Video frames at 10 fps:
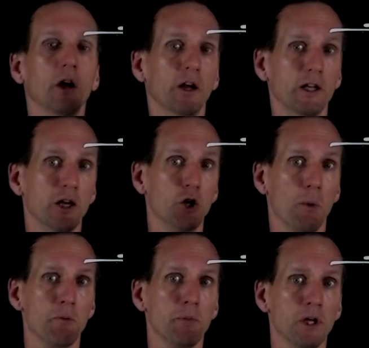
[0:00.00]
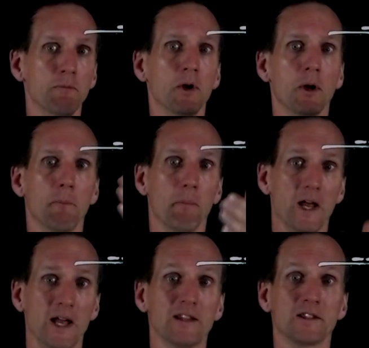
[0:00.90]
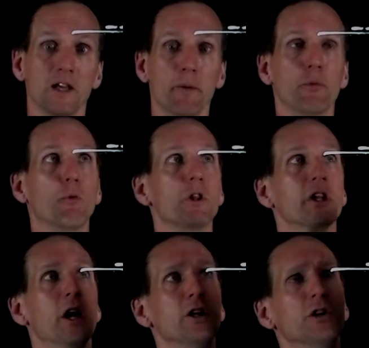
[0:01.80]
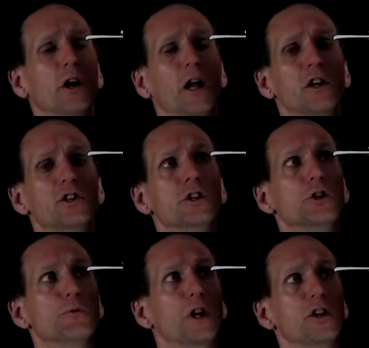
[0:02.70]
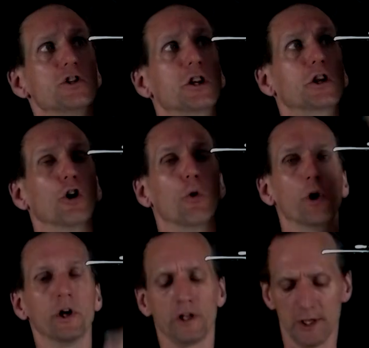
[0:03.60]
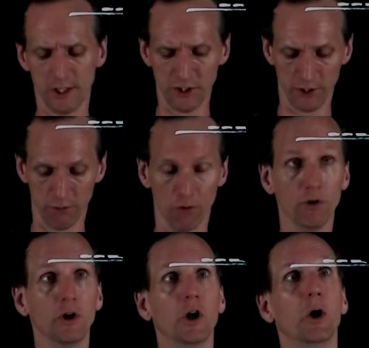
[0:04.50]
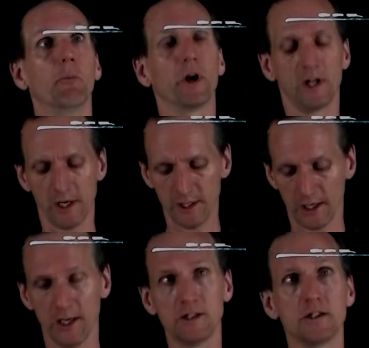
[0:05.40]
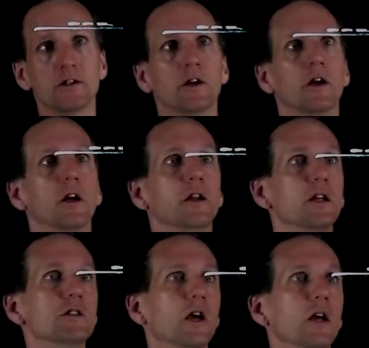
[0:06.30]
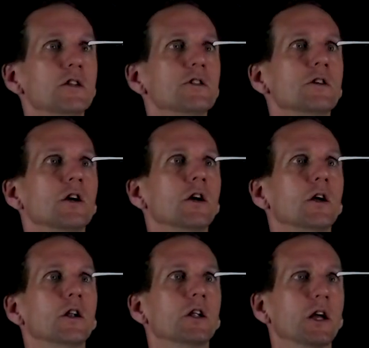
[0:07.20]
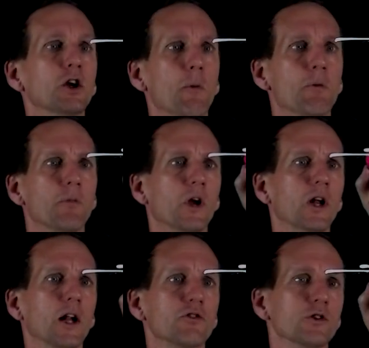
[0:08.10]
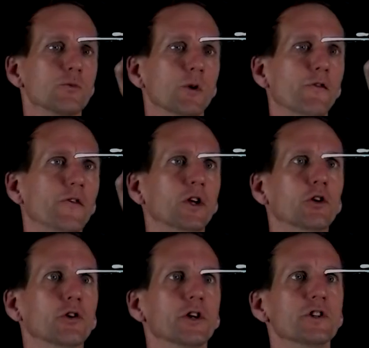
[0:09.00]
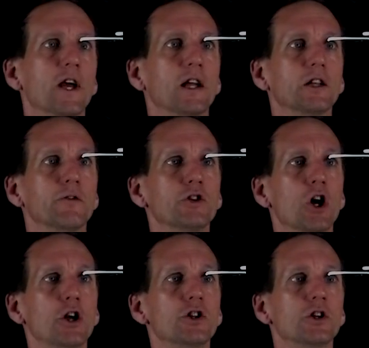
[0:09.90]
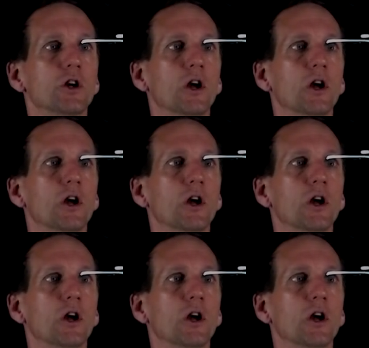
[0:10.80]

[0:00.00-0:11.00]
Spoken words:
and the incoming beam may hit the sample with an energy substantially lower than E0. But in any case, in this case, the incoming electrons will feel this negative charge,